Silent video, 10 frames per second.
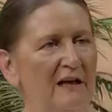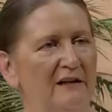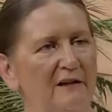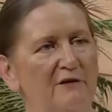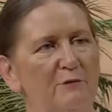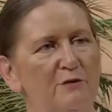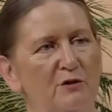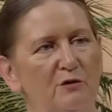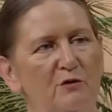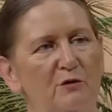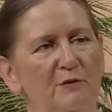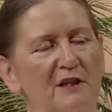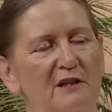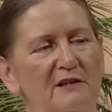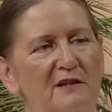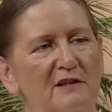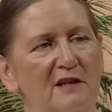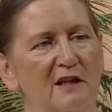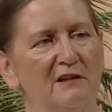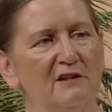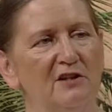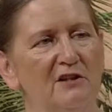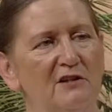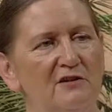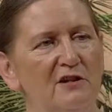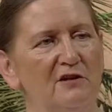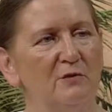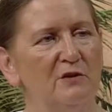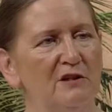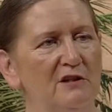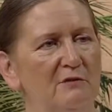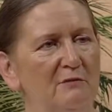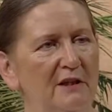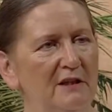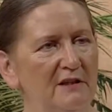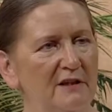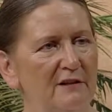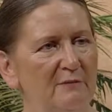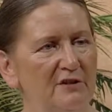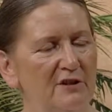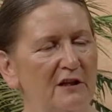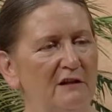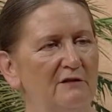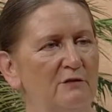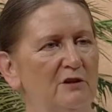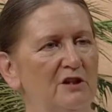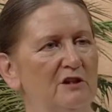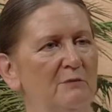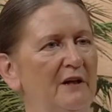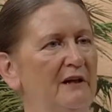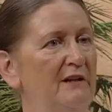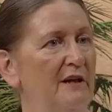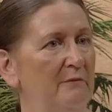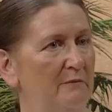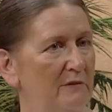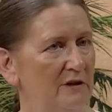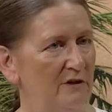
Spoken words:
and they have absorbed His intelligence, His wisdom into themselves, which has made them